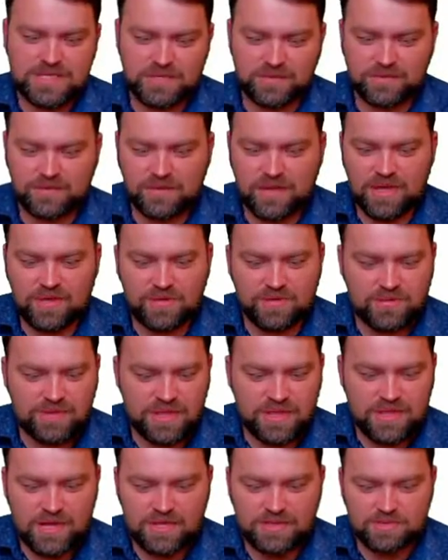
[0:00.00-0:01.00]
So together
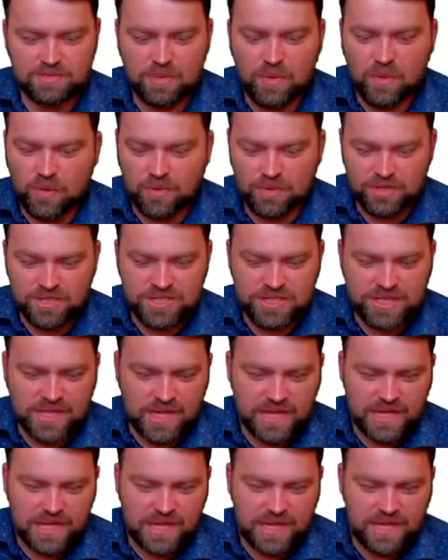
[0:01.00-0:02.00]
with that Porsche
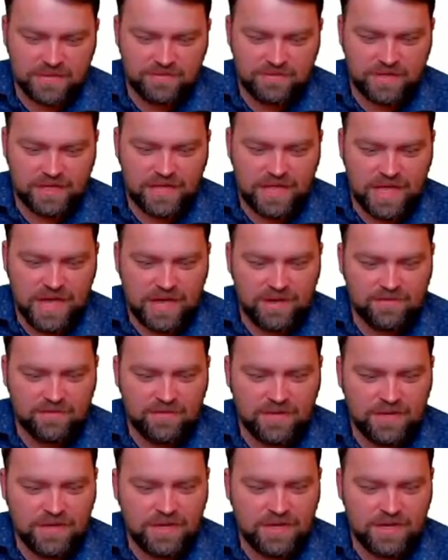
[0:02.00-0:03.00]
Cayenne, we
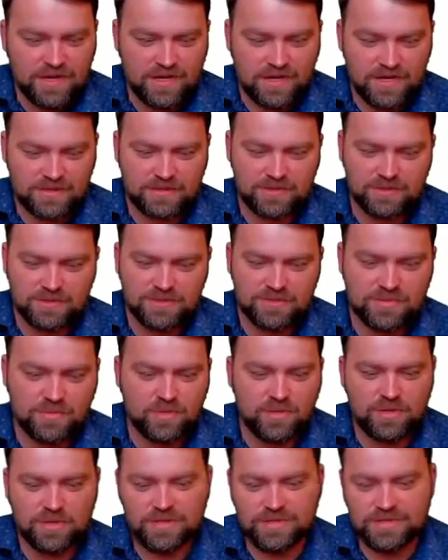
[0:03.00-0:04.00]
have not
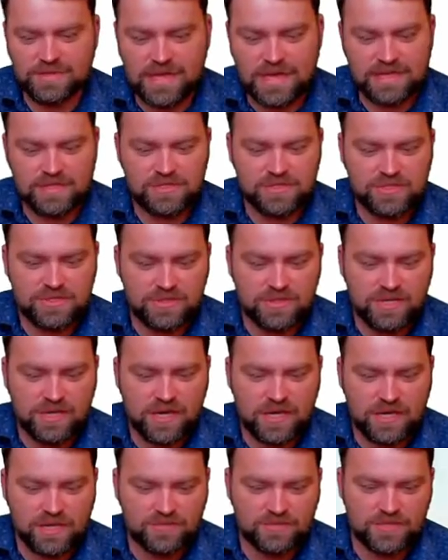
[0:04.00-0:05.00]
more than
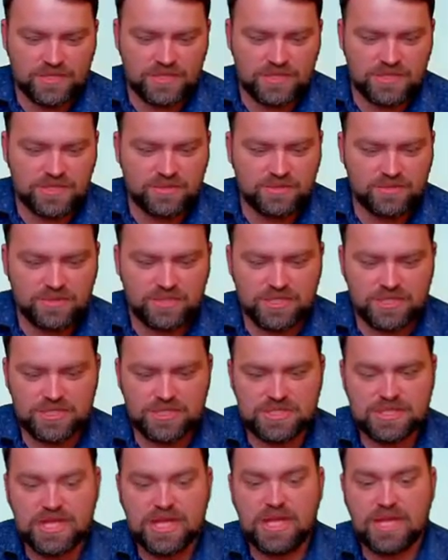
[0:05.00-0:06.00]
200
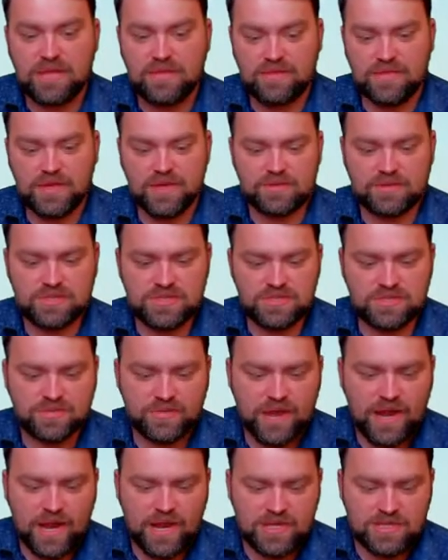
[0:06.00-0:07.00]
soldiers in those
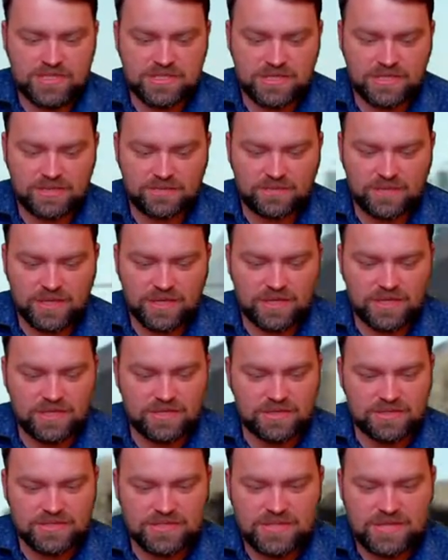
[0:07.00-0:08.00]
tracks and
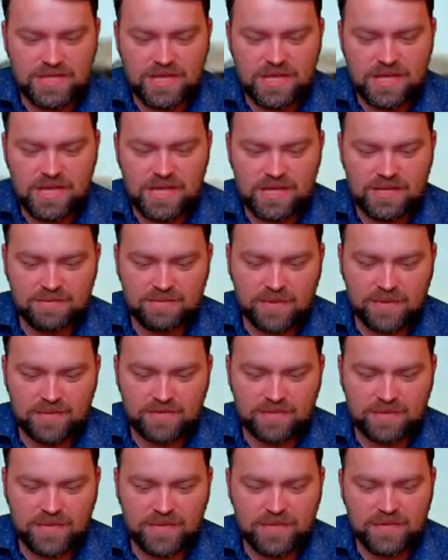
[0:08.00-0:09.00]
vehicles. And by
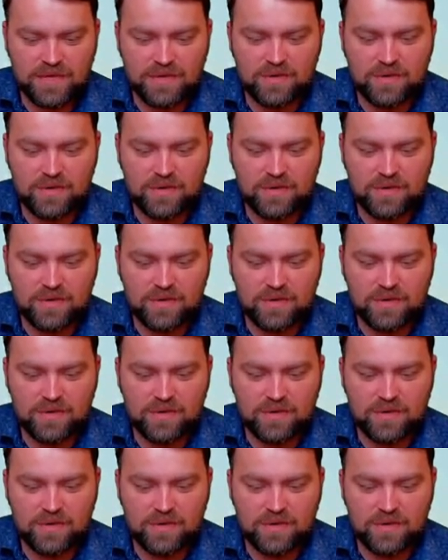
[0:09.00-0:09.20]
the way,